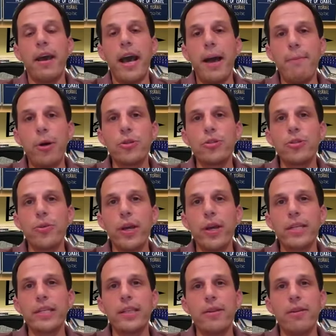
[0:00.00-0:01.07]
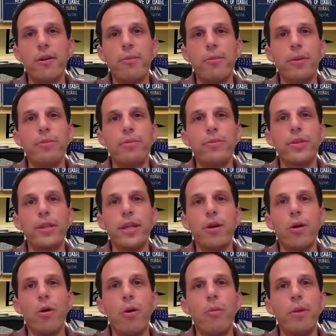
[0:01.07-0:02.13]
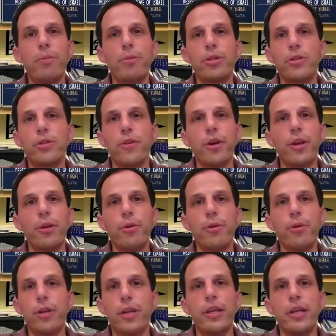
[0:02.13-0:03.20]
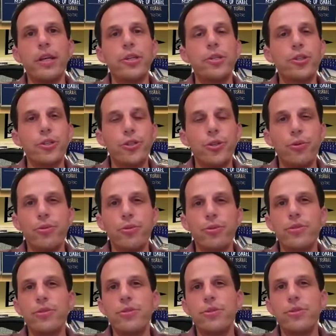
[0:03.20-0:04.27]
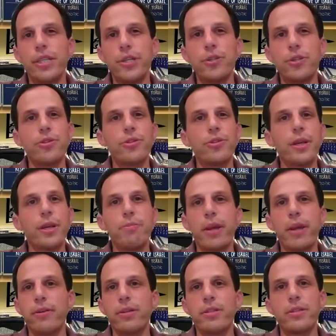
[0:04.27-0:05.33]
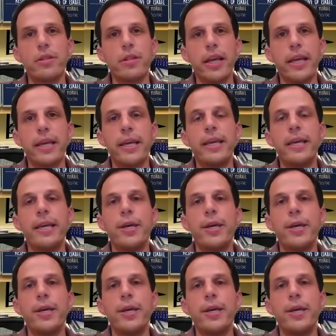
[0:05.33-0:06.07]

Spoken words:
I'm also asking that all members of our community, students, teachers, and parents alike,